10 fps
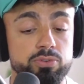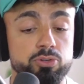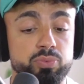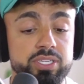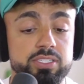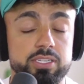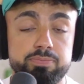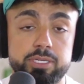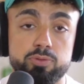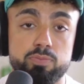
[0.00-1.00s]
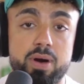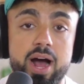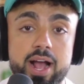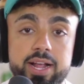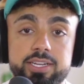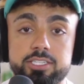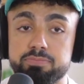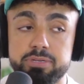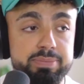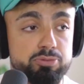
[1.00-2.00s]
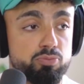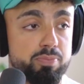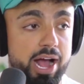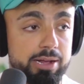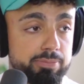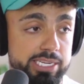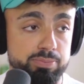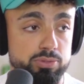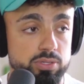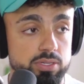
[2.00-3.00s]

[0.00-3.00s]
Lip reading: the reason that people buy is people buy people.